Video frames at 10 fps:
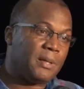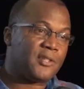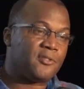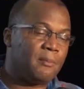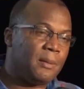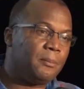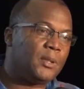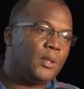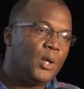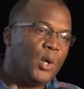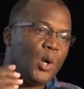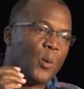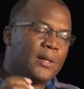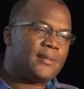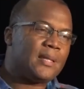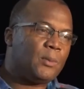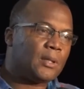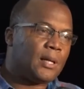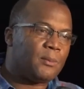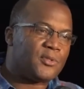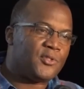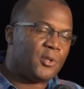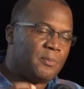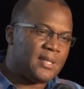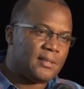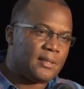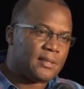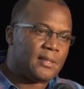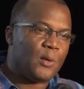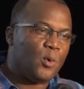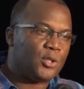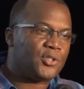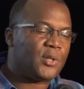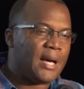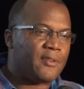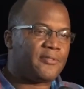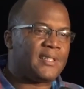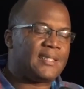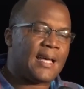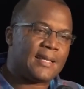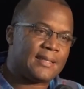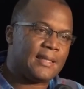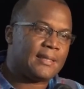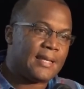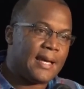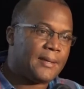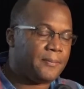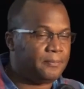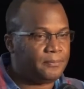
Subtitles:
Because remember, when someone comes to your business, they want to have a fantastic time.